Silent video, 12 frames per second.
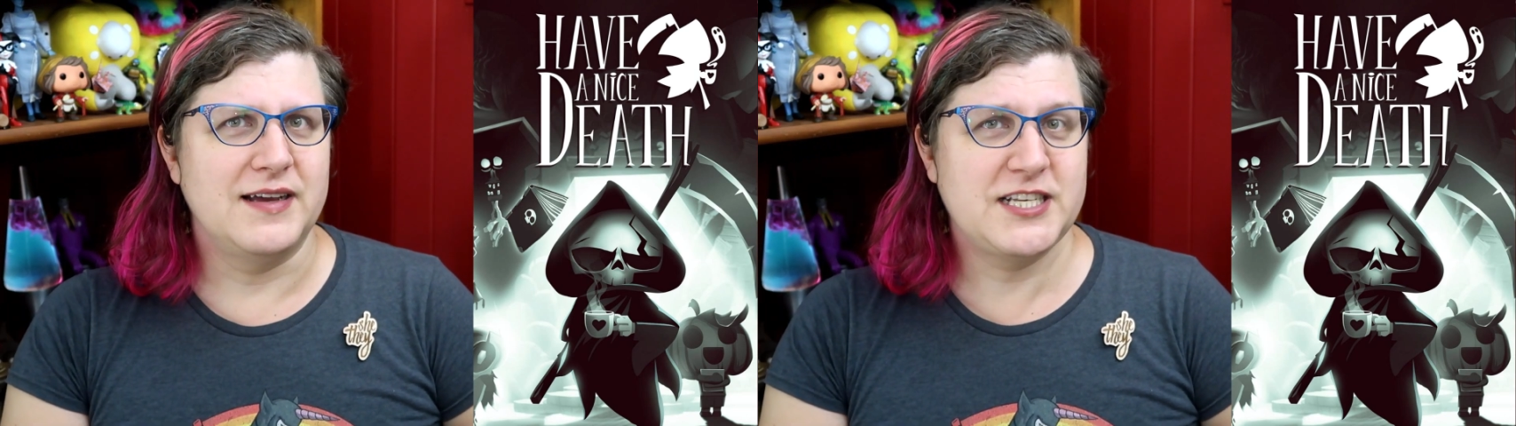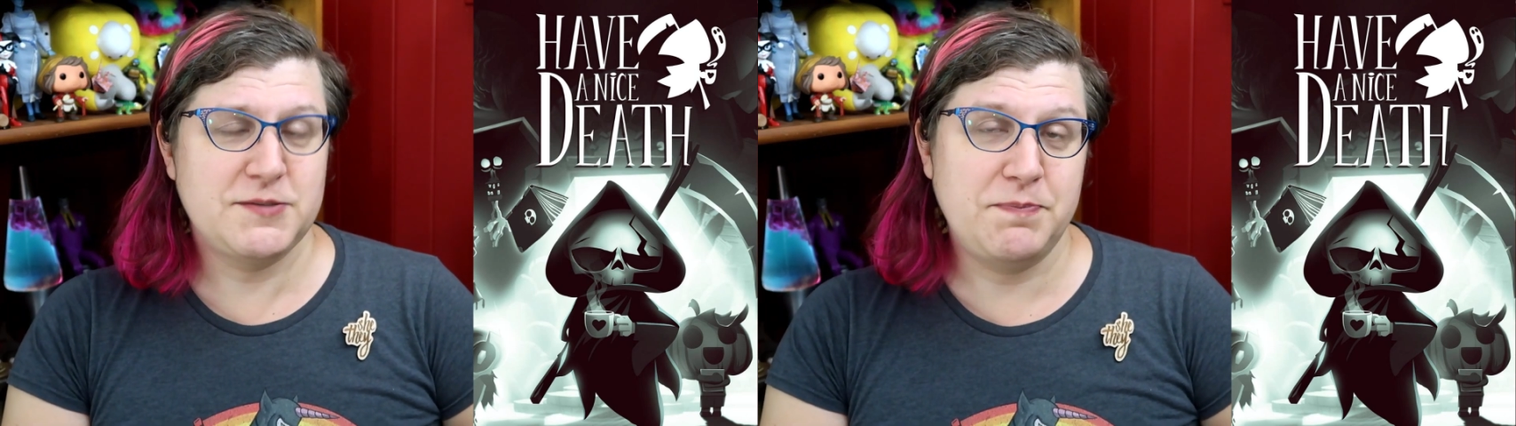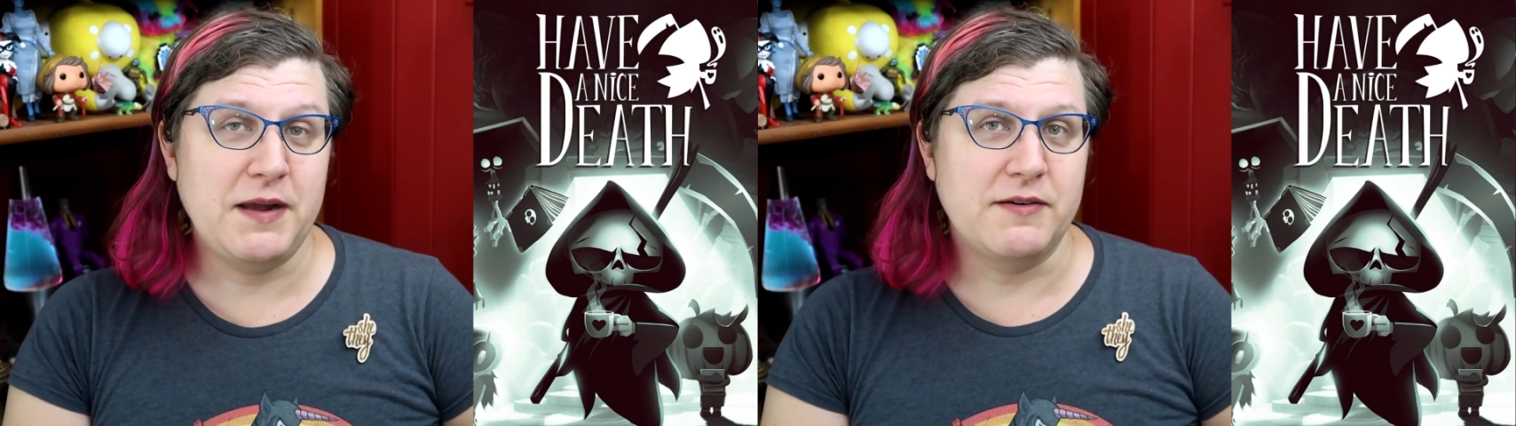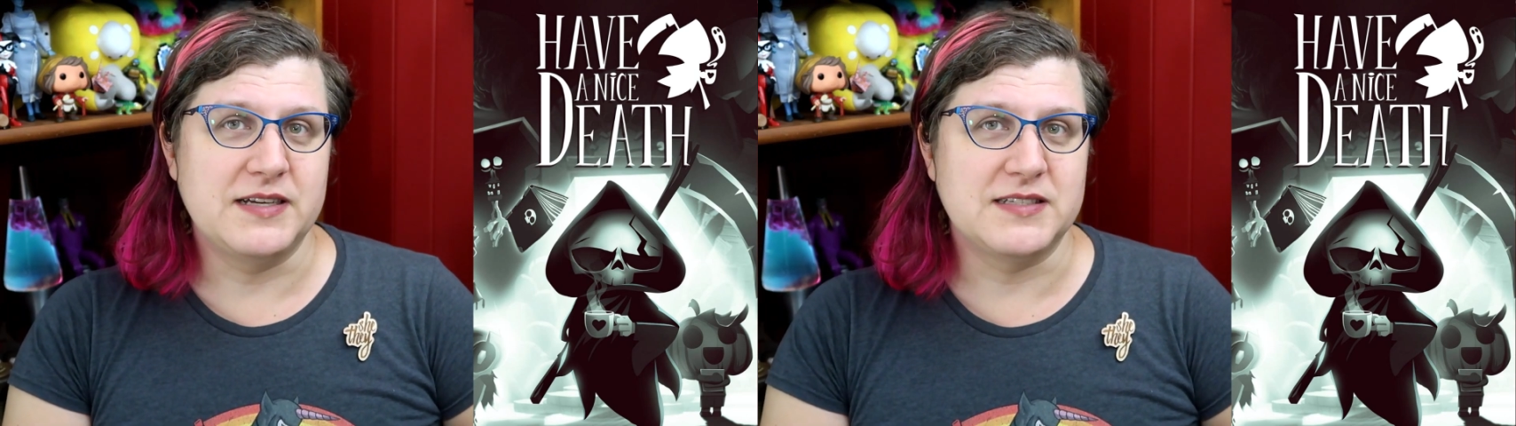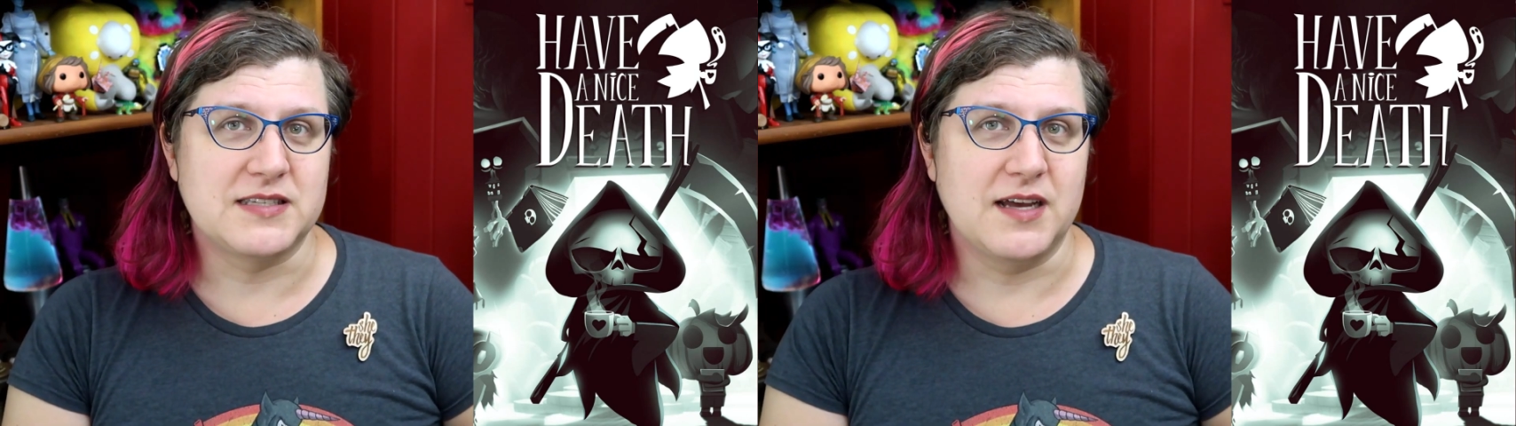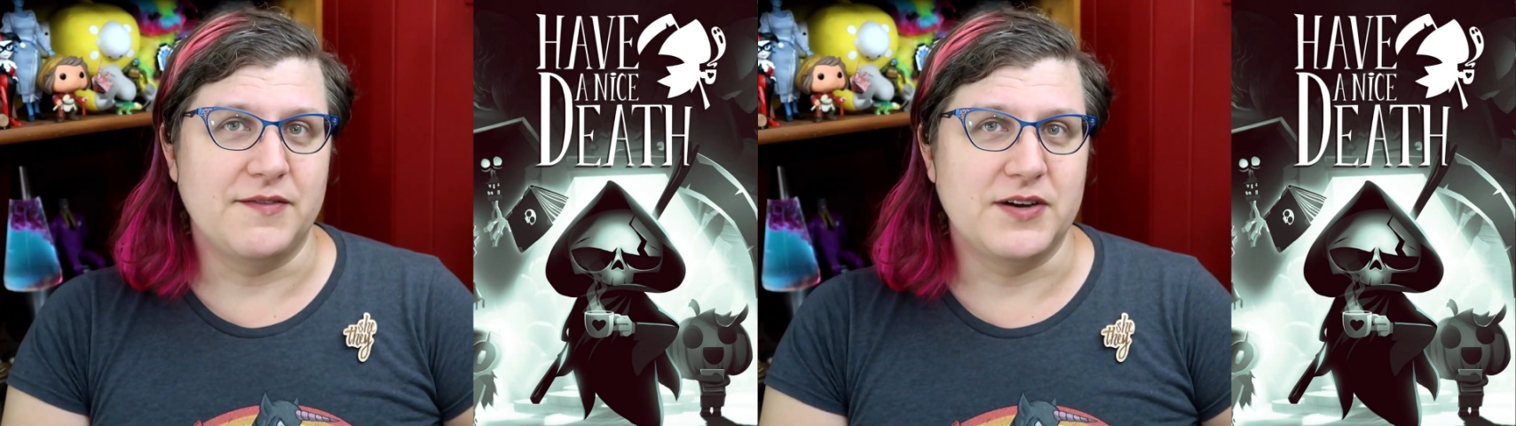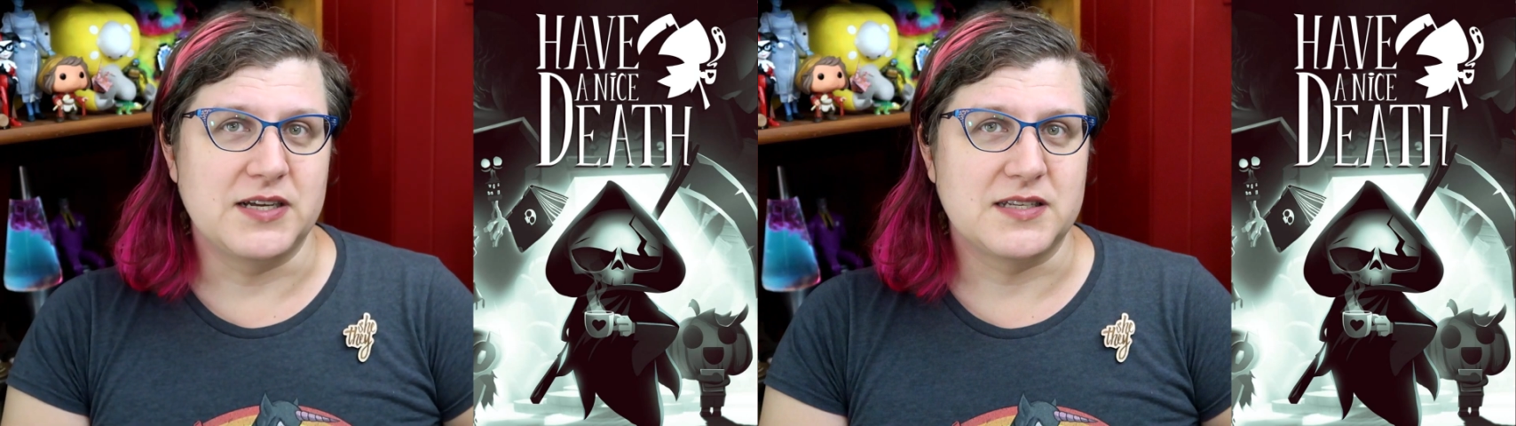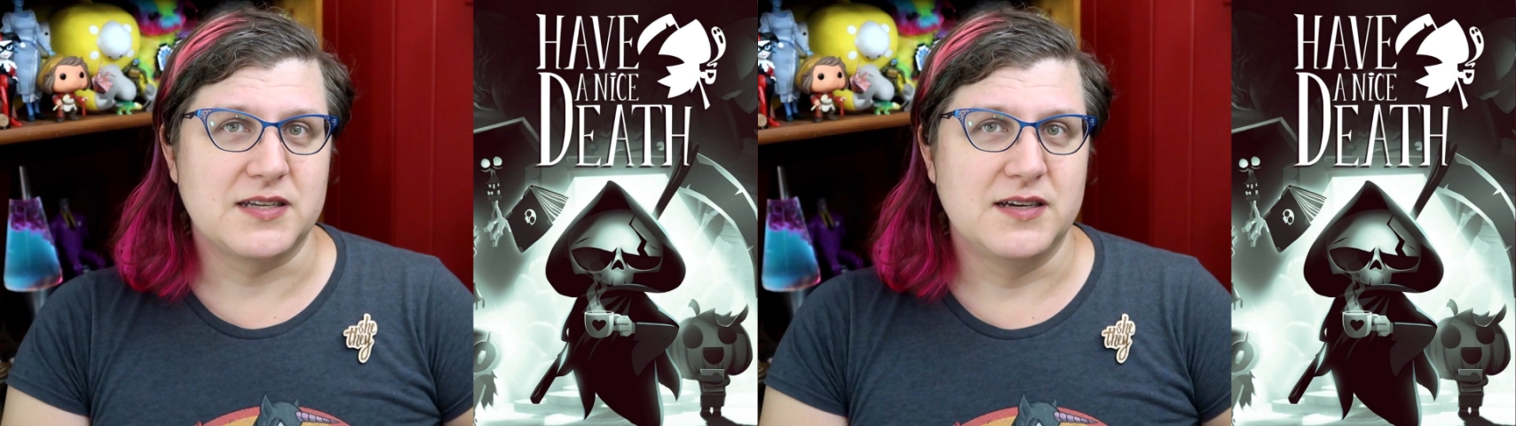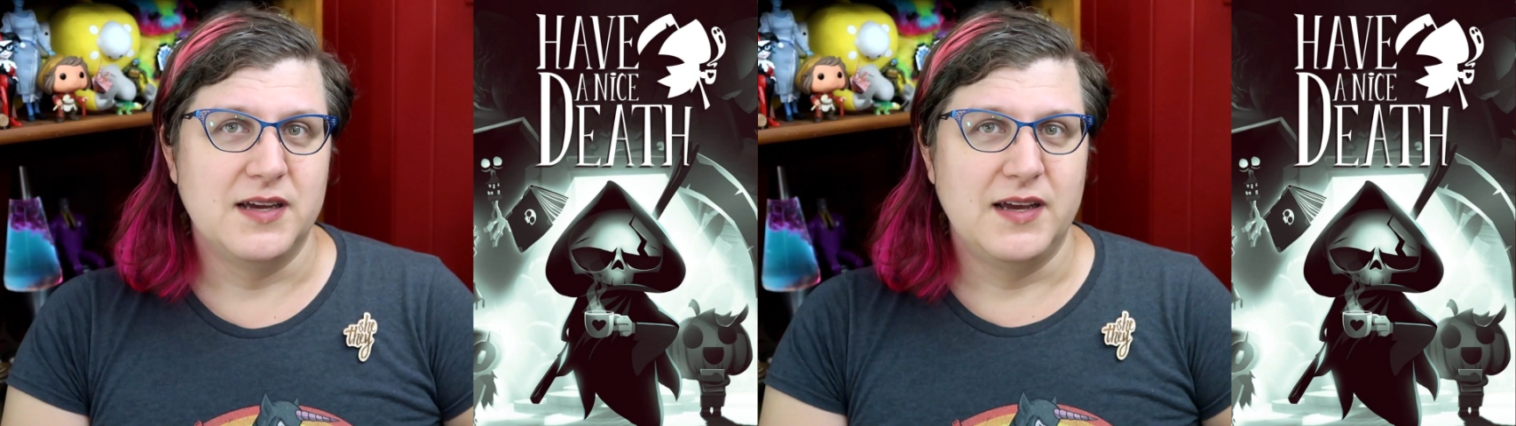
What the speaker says: experience of it.